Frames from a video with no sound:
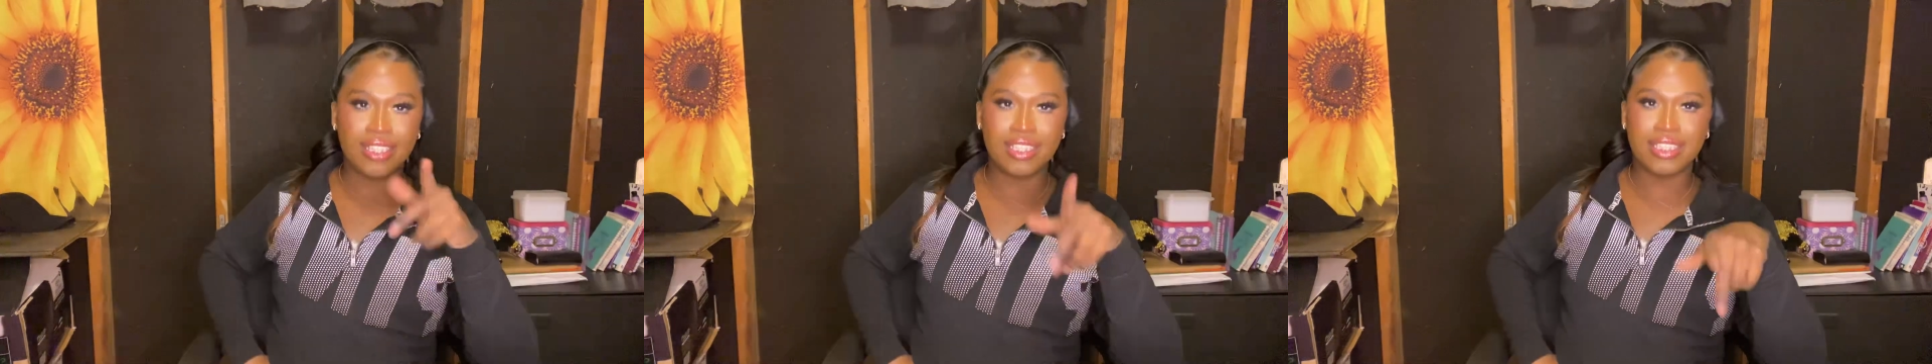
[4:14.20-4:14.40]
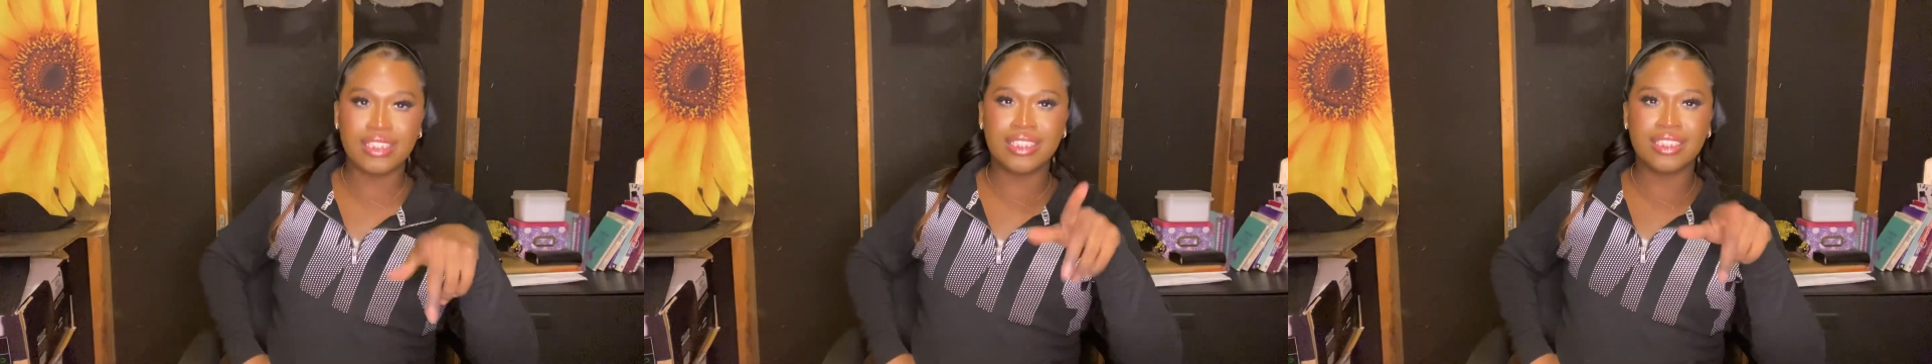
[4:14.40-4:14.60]

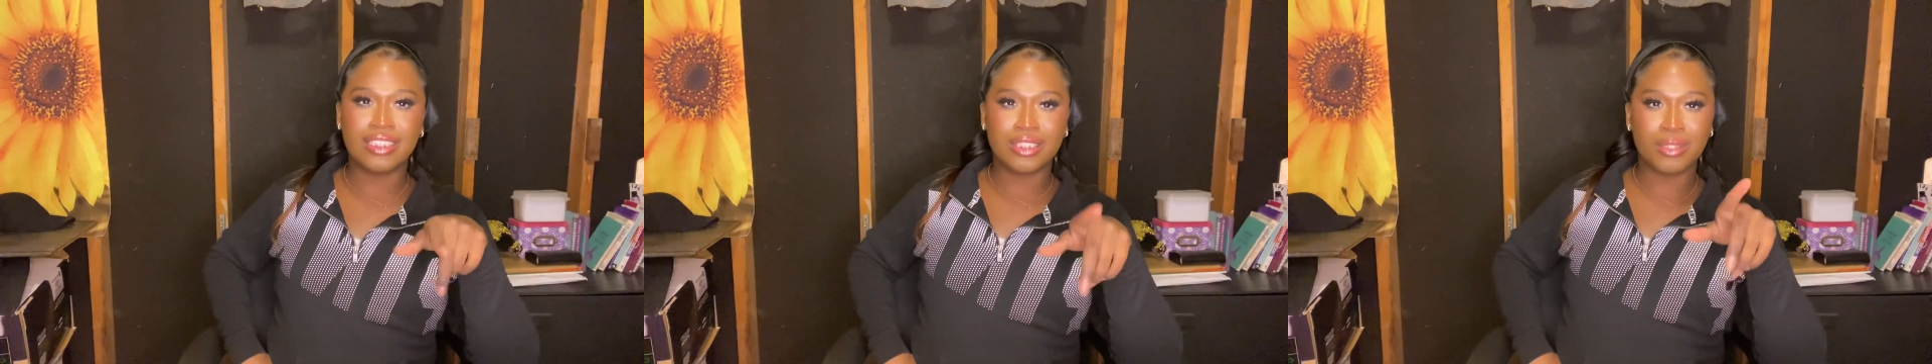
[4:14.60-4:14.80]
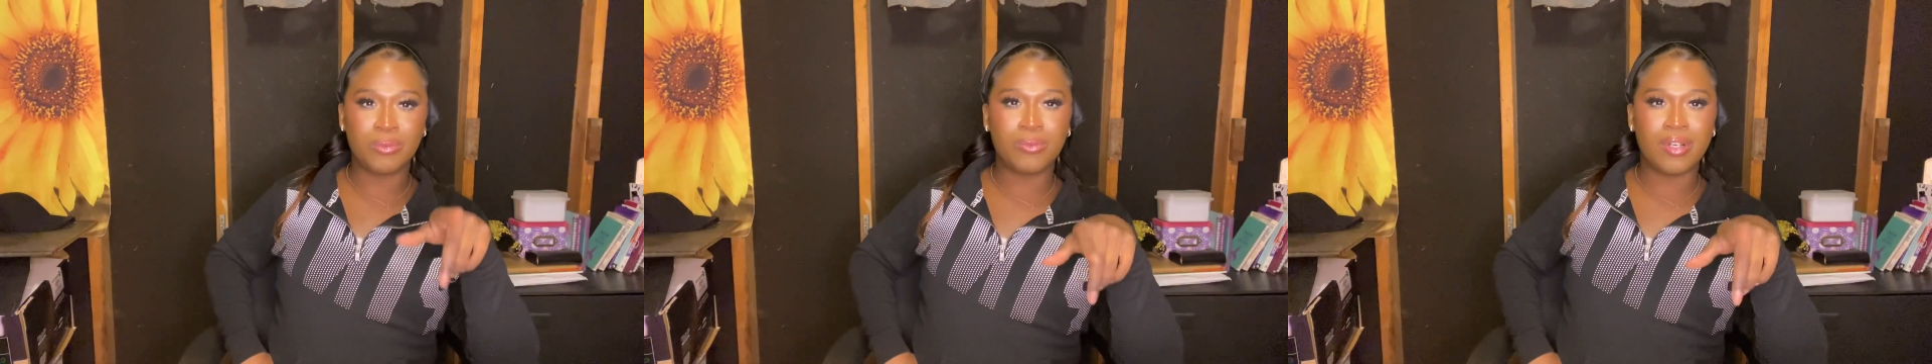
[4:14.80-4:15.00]
this is
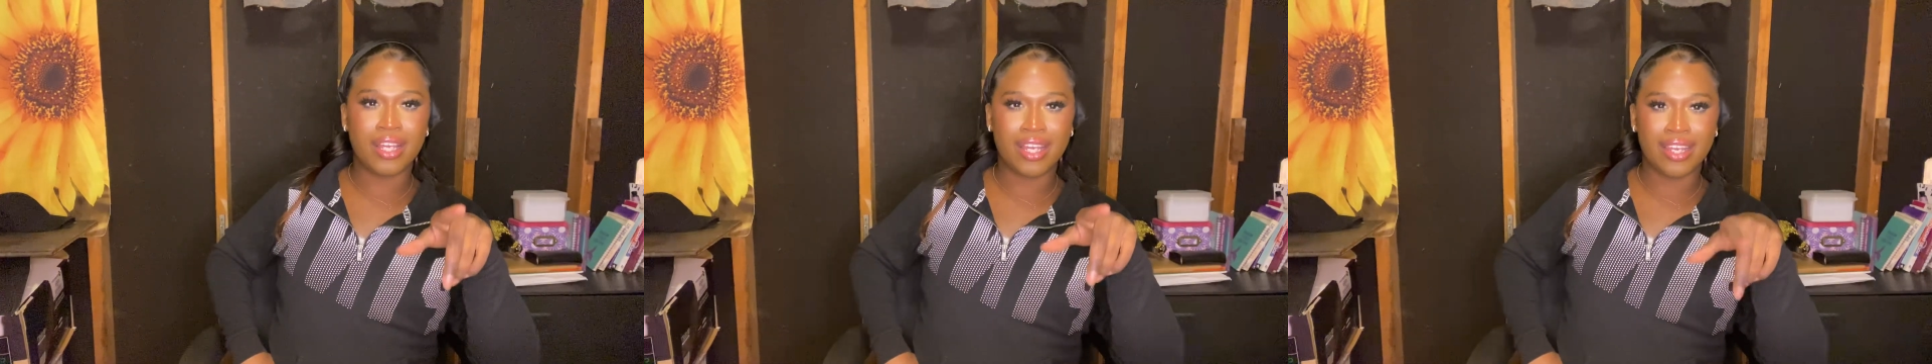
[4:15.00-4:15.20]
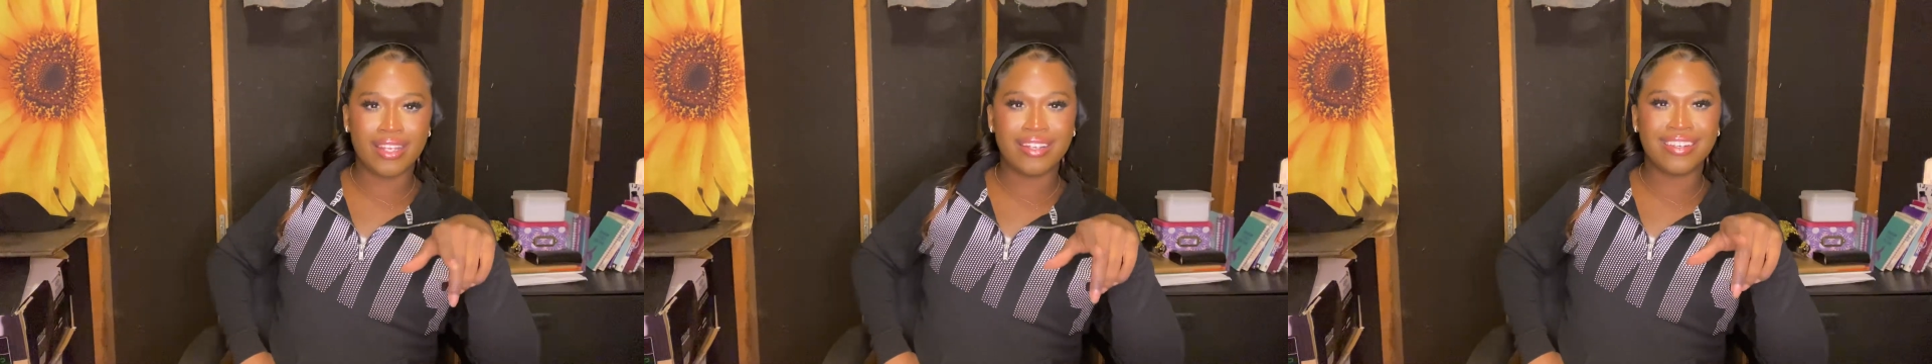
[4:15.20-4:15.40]
the
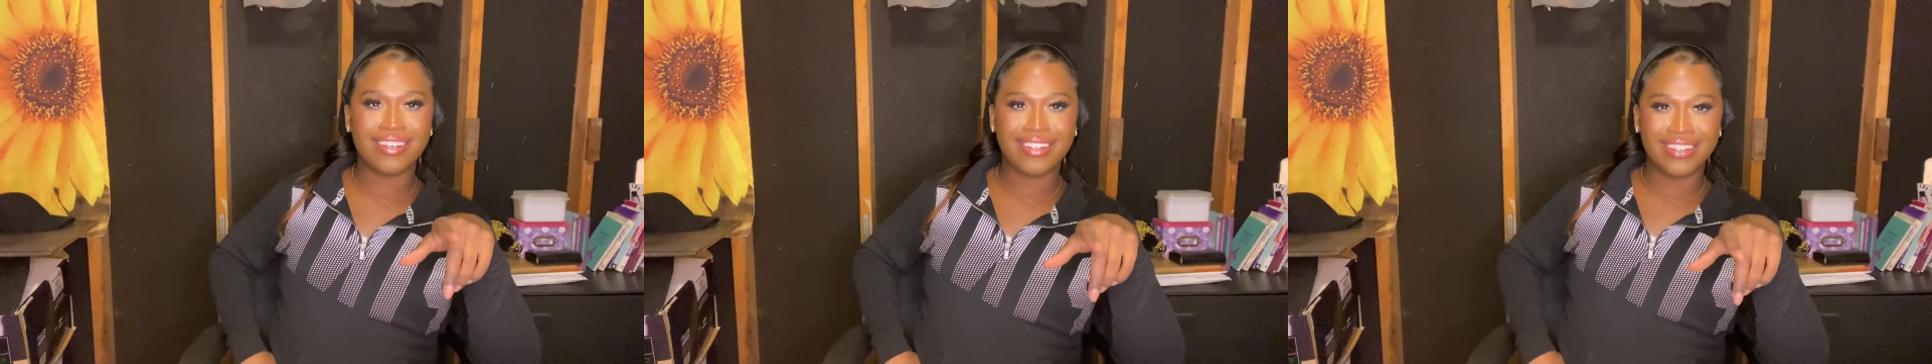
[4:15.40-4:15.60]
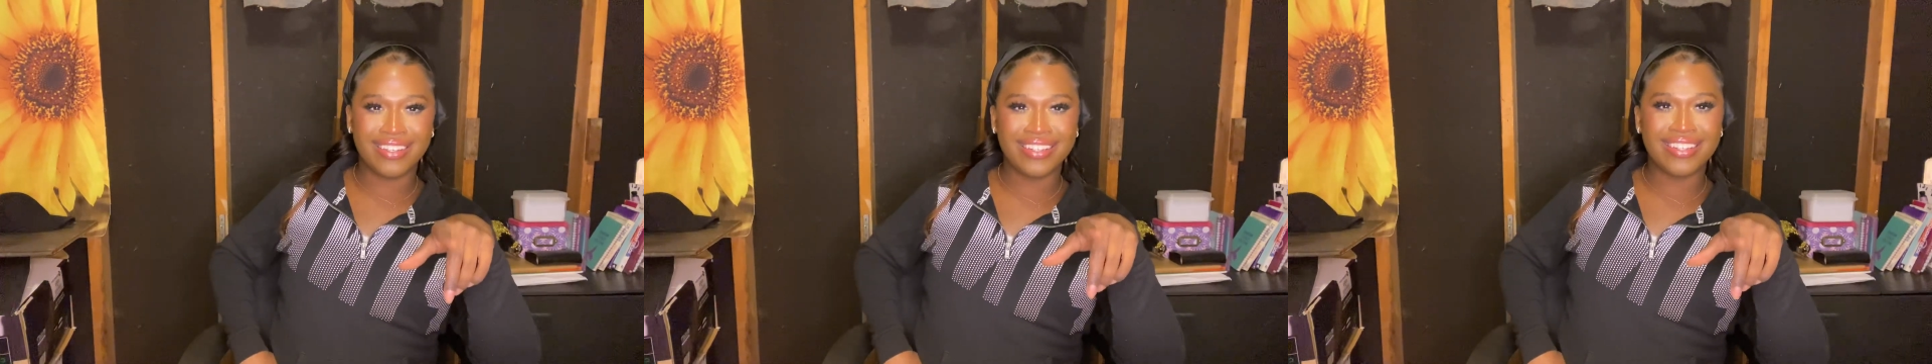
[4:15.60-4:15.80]
one
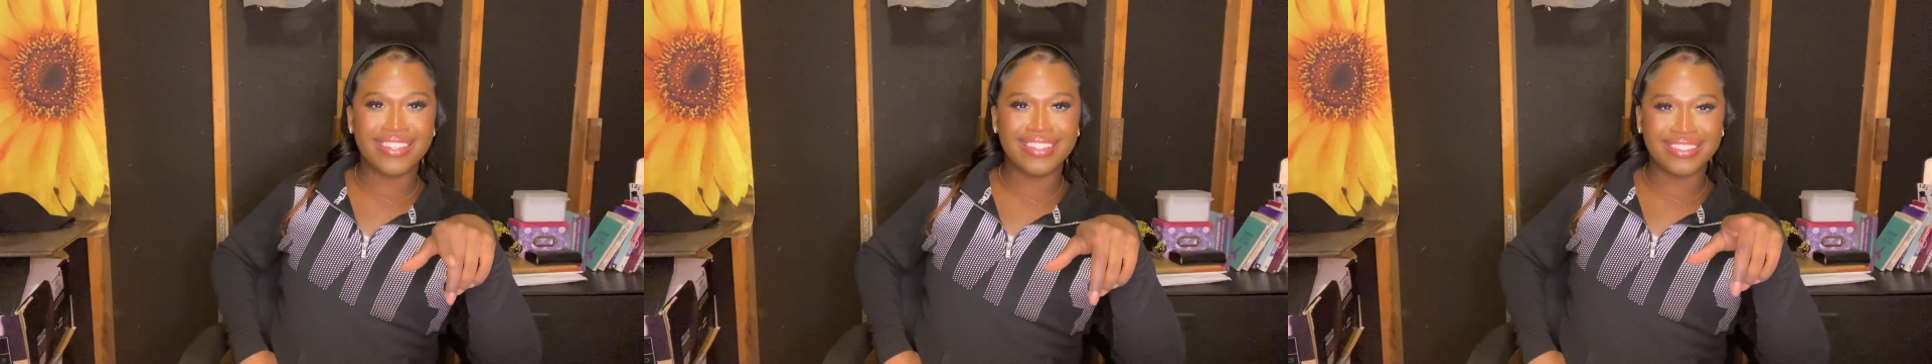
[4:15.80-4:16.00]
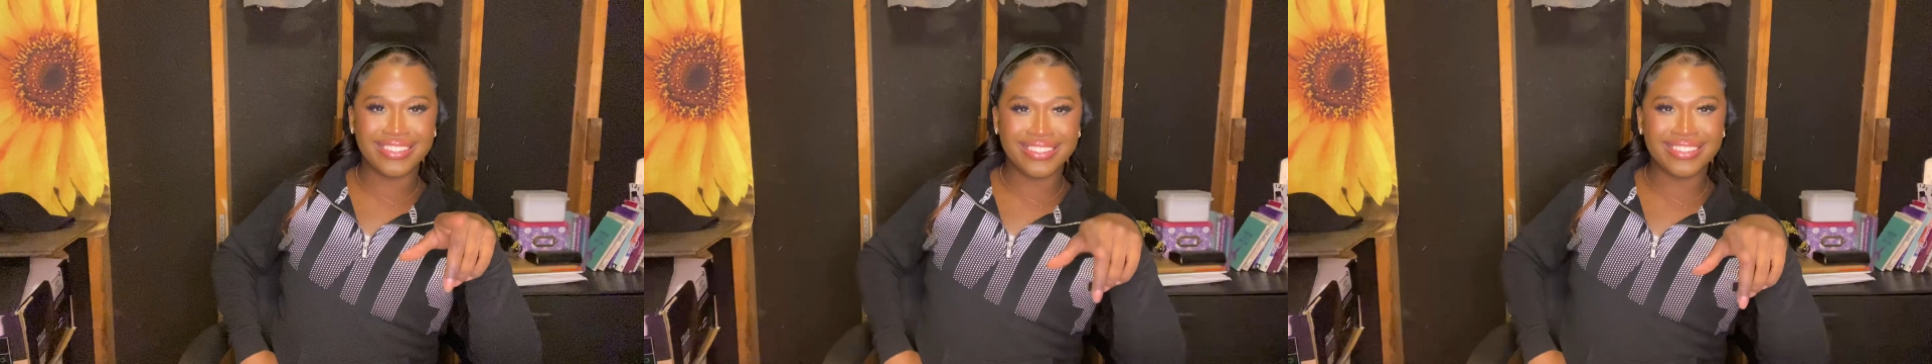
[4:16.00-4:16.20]

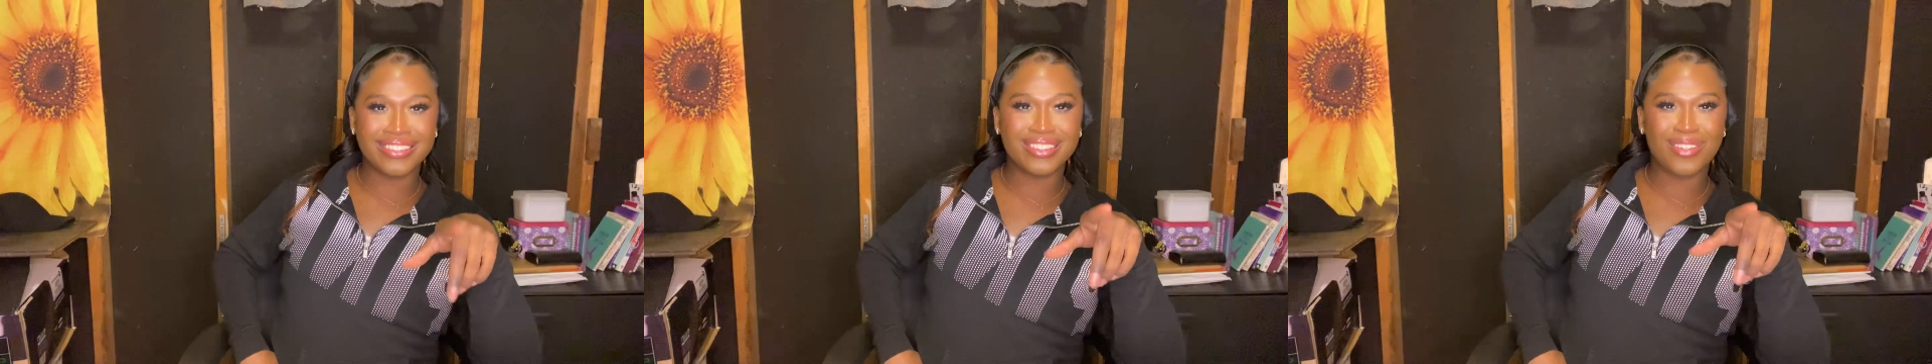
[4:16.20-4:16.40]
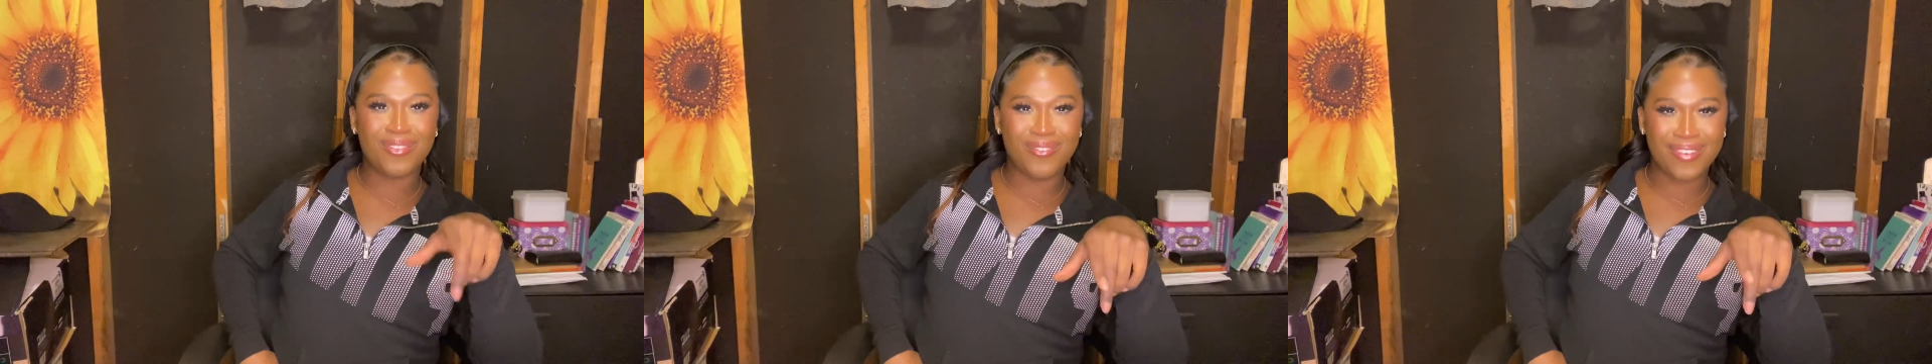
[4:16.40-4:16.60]
this is
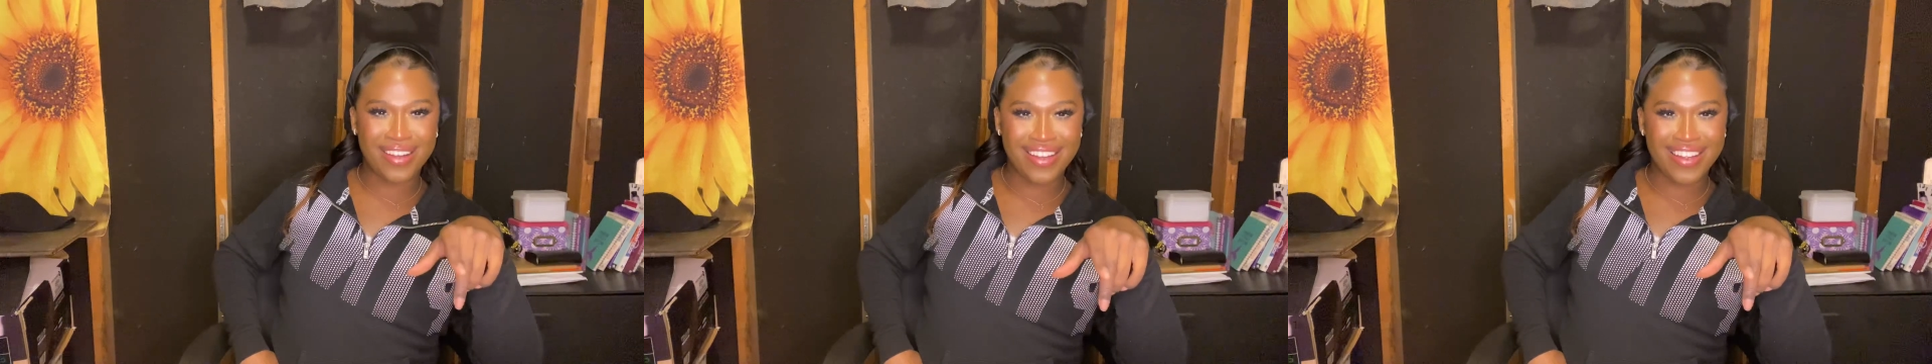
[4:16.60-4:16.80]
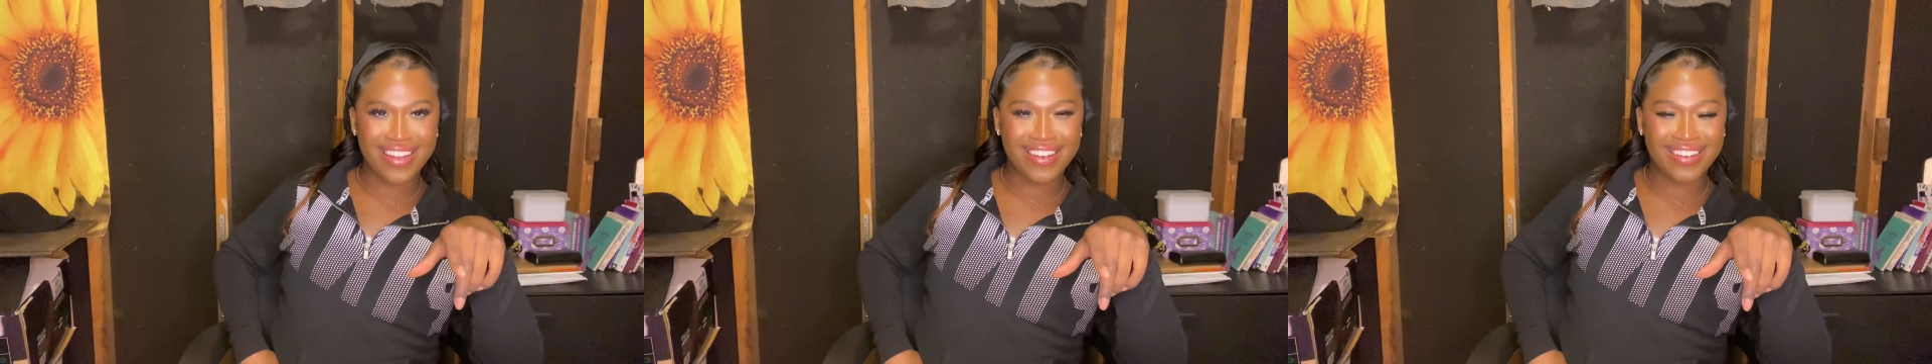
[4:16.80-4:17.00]
the
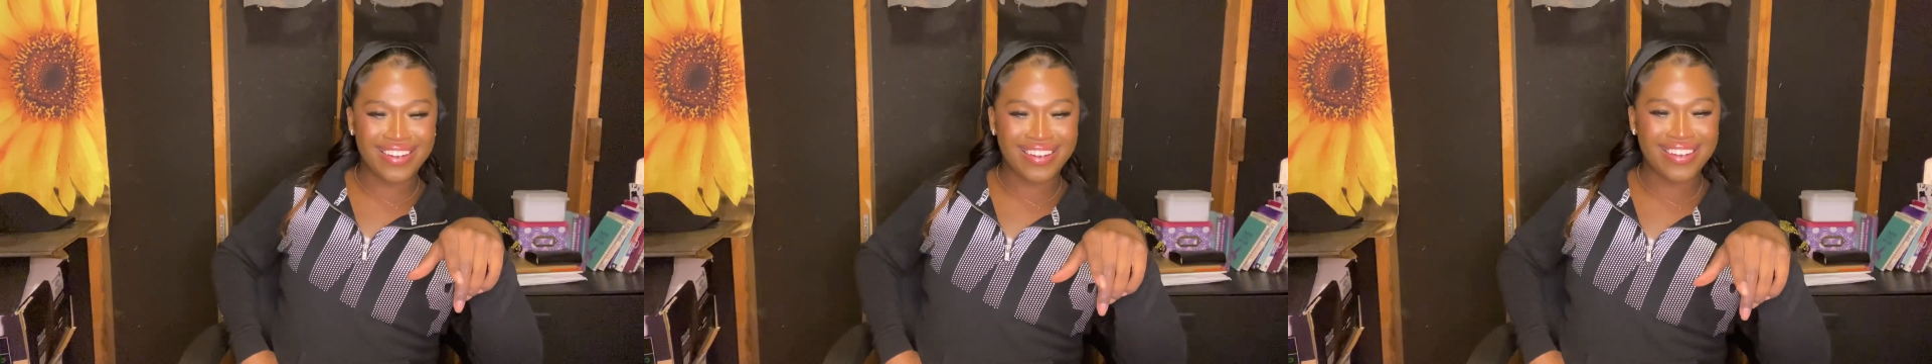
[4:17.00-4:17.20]
one.